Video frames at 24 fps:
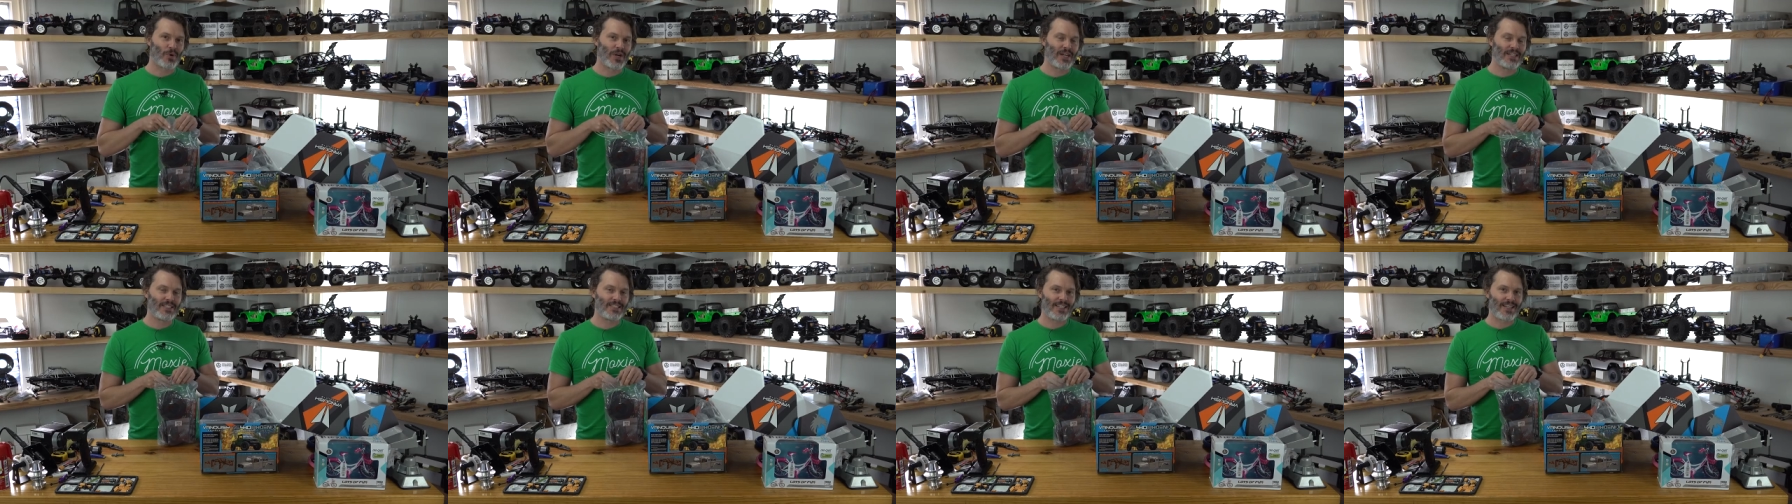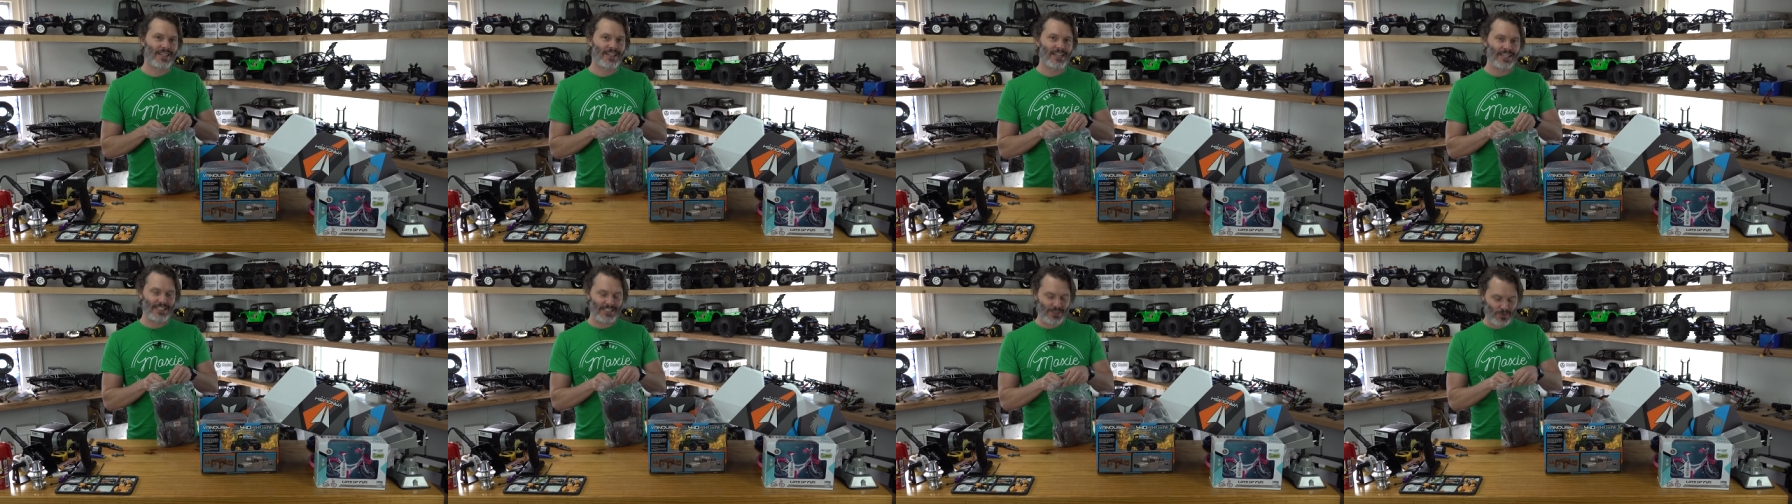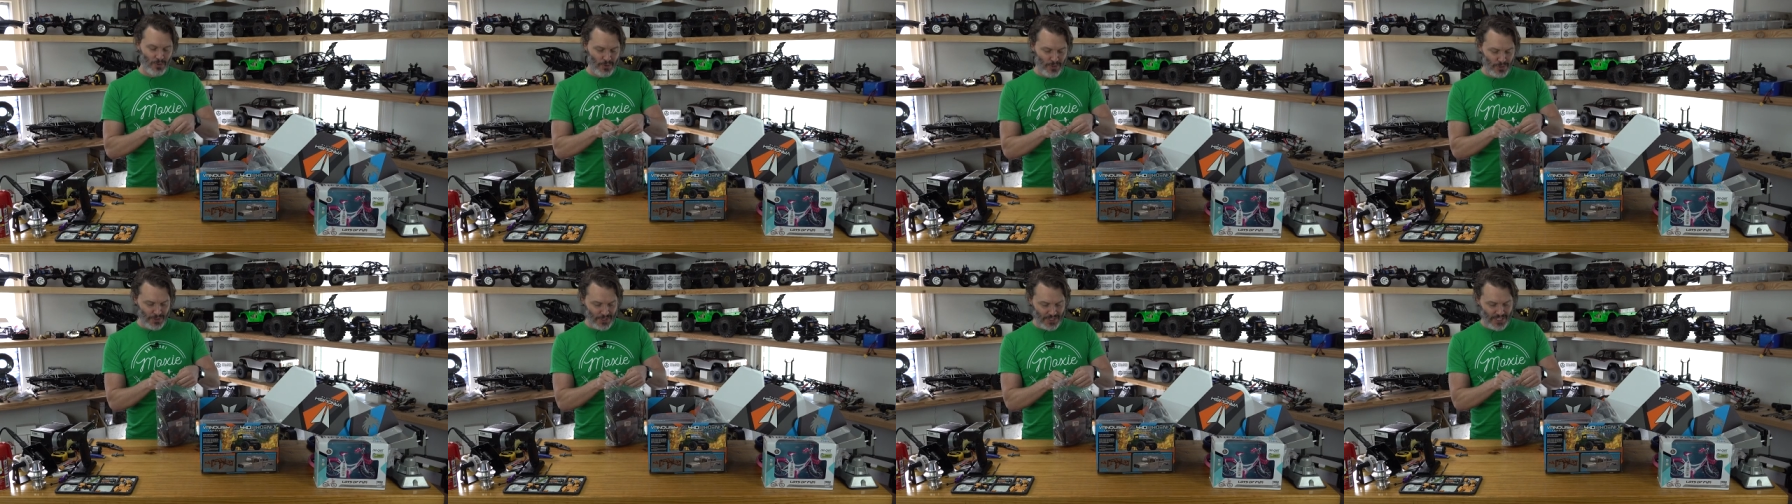racing kits
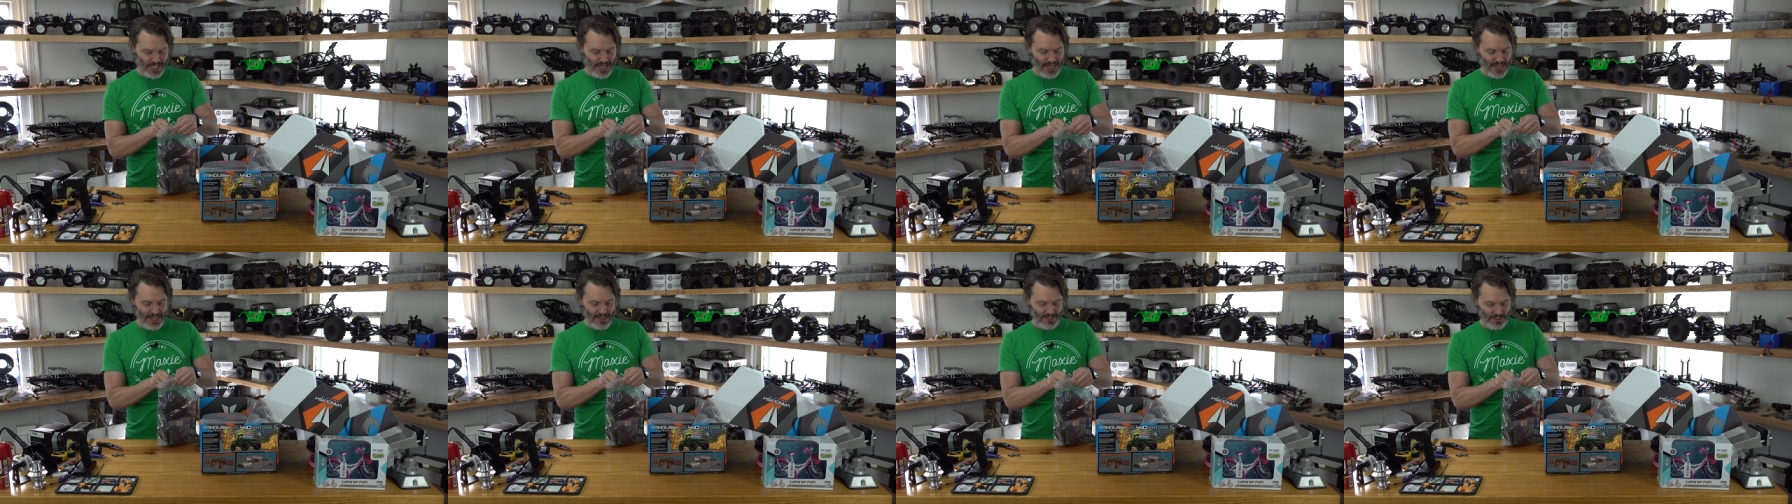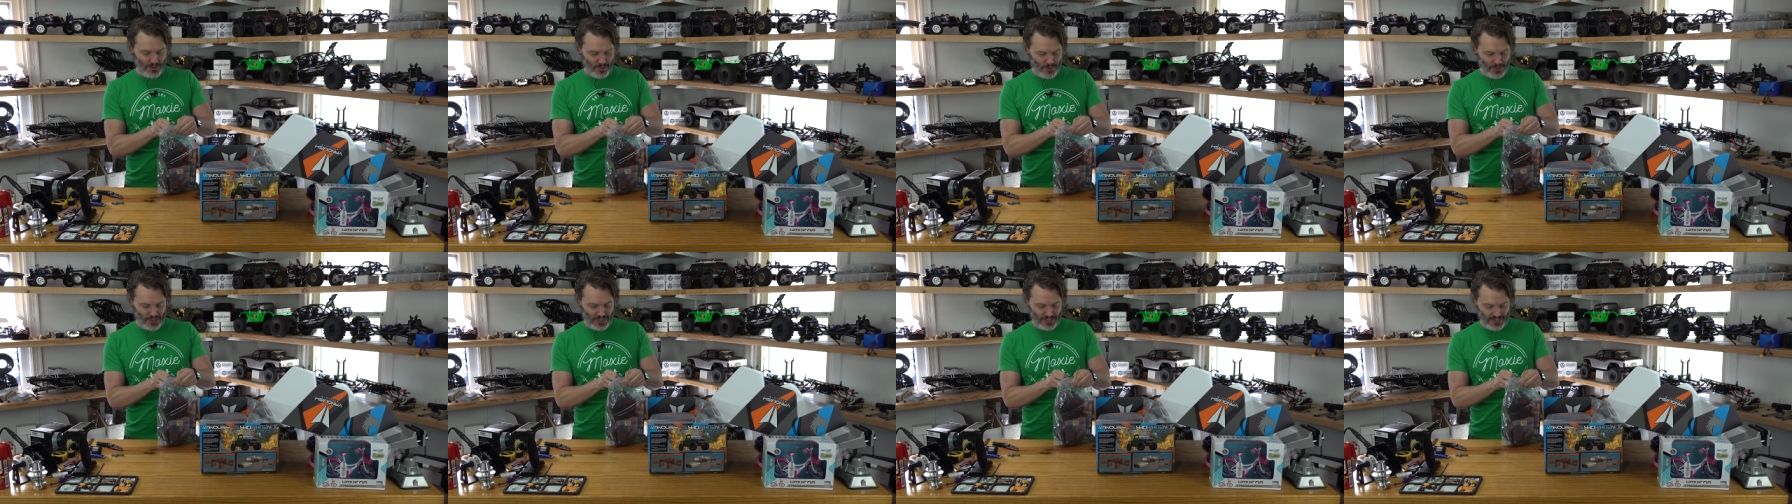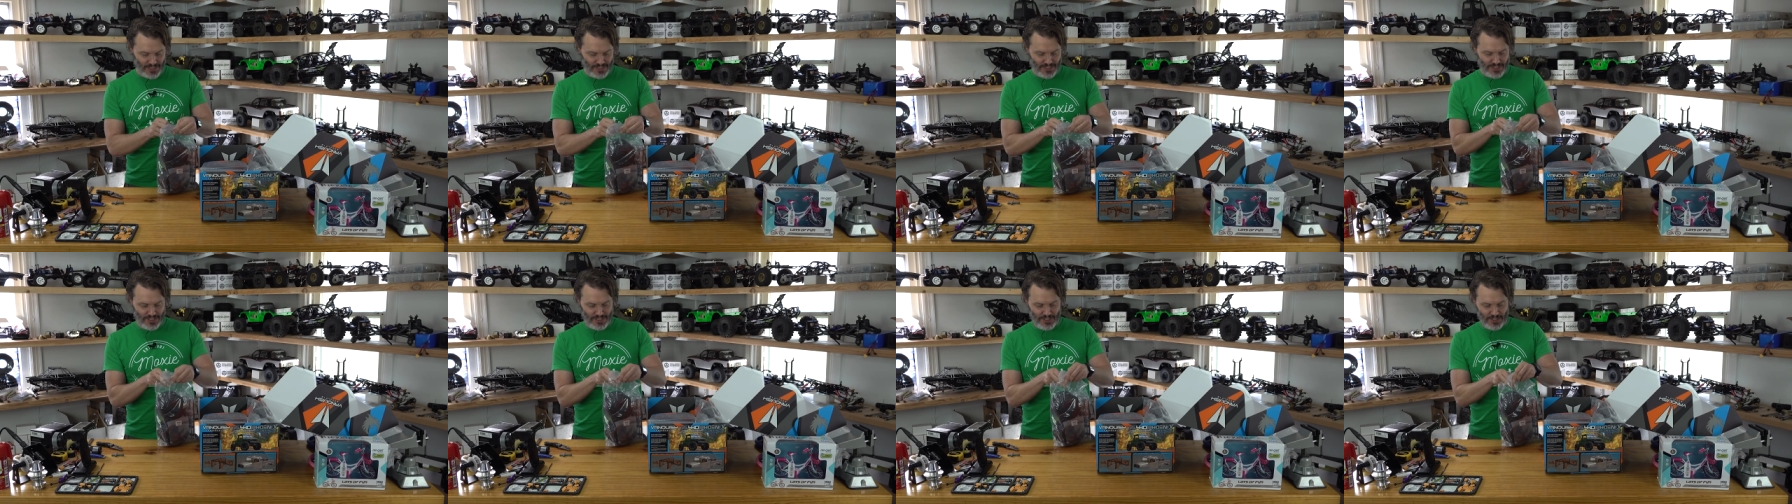where those tires were
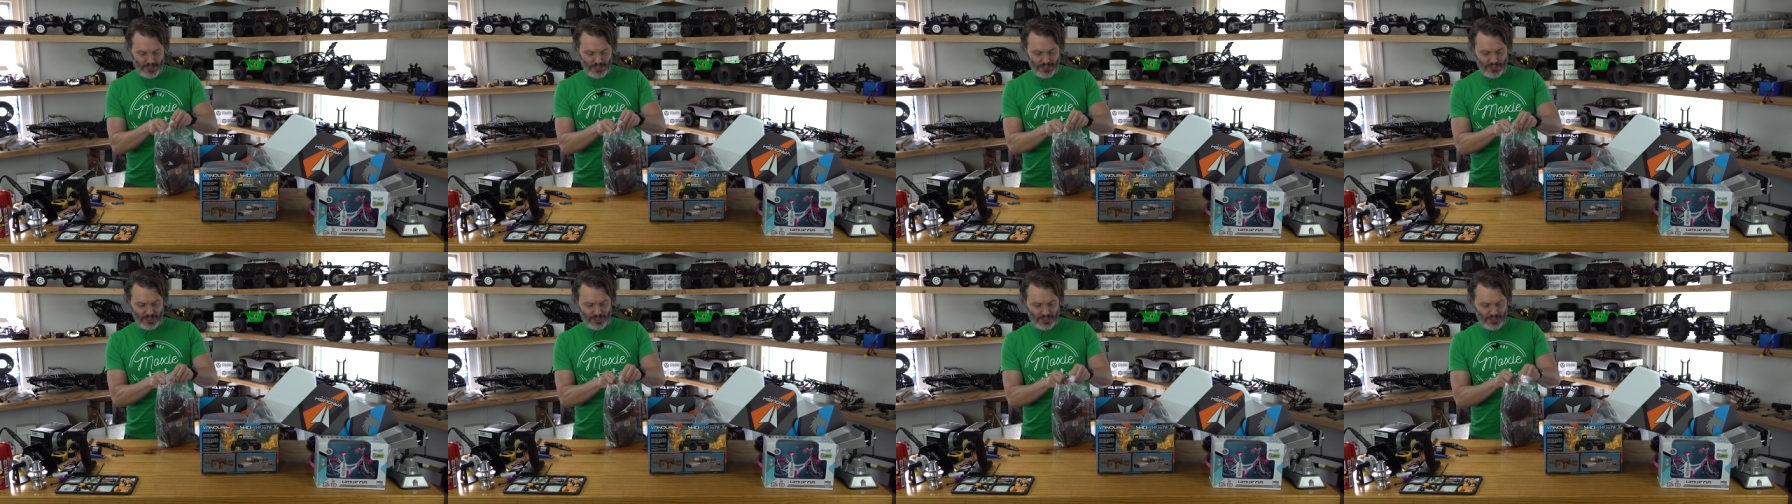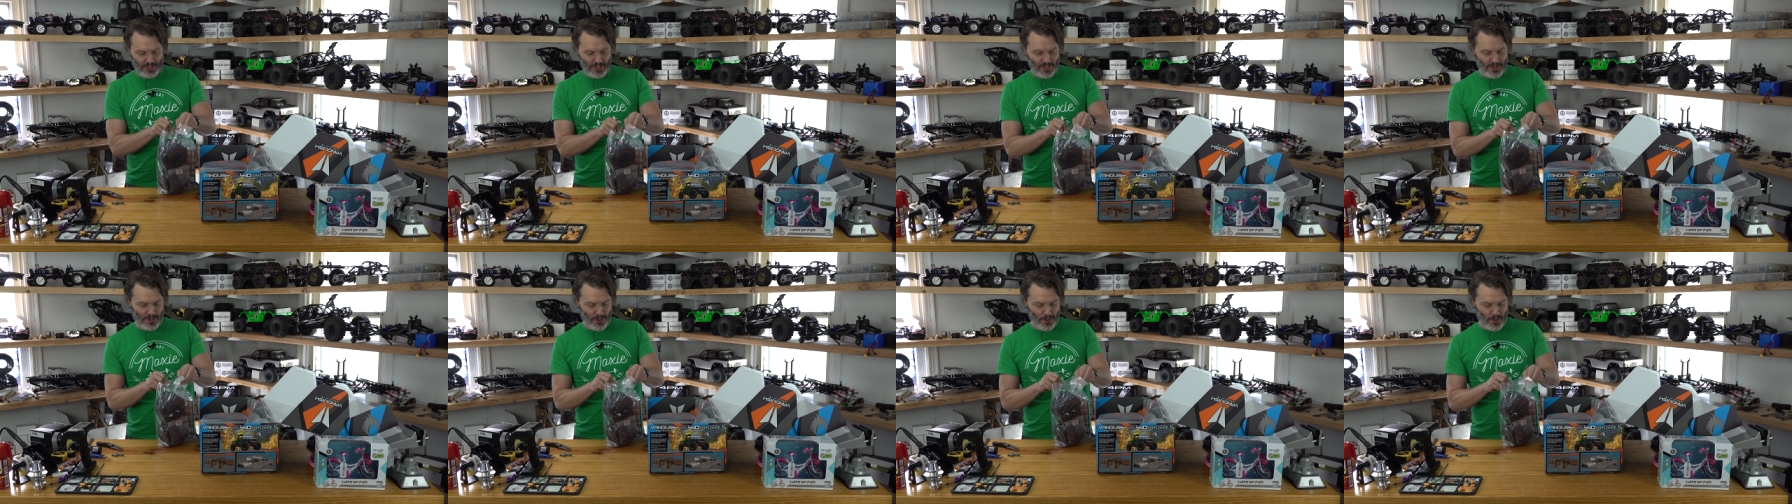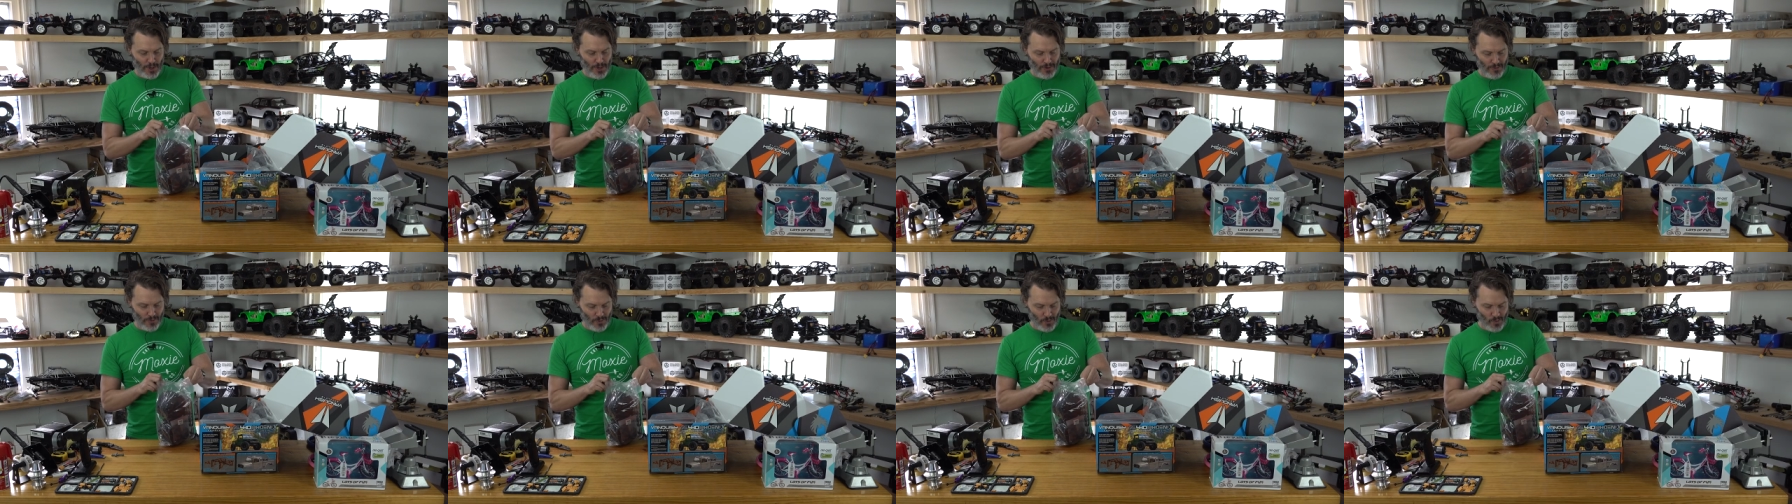just so
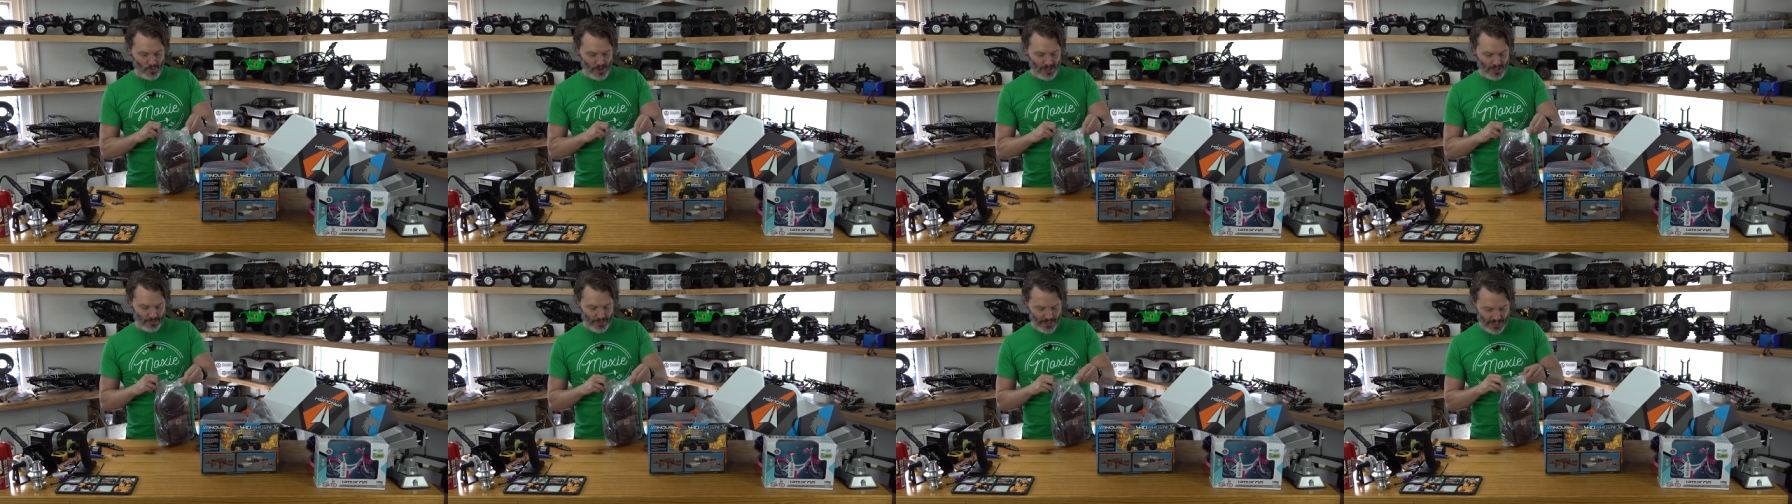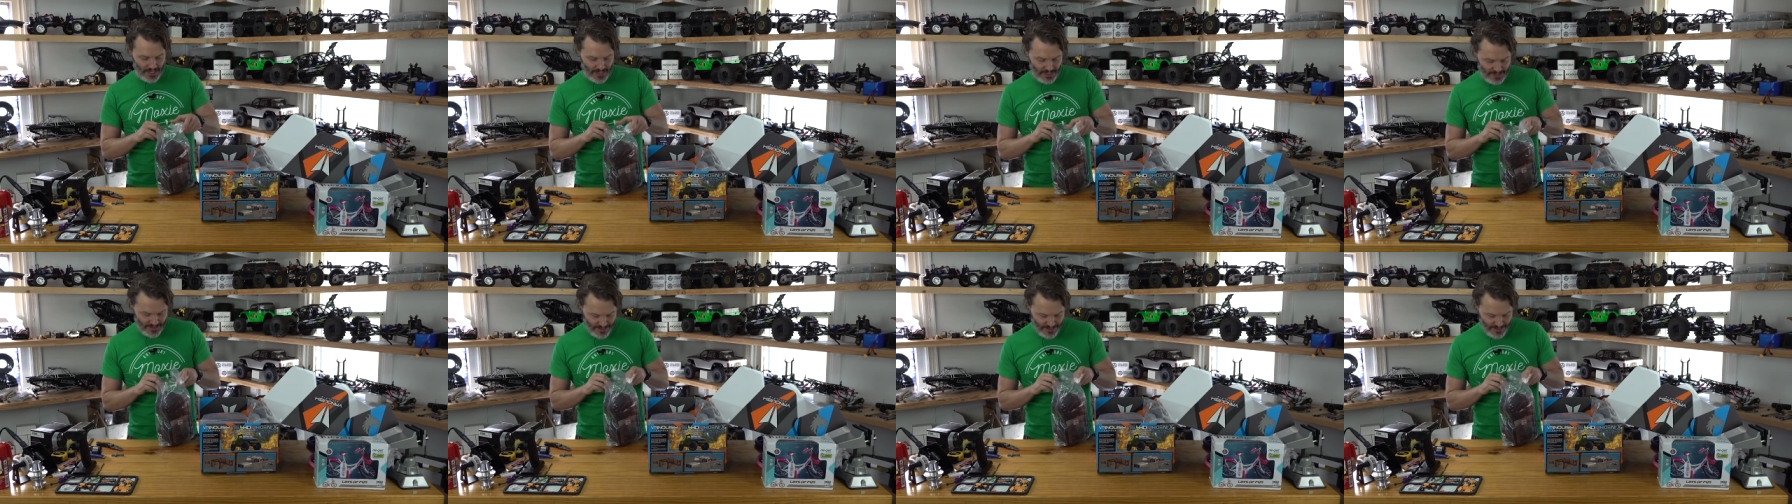overwhelming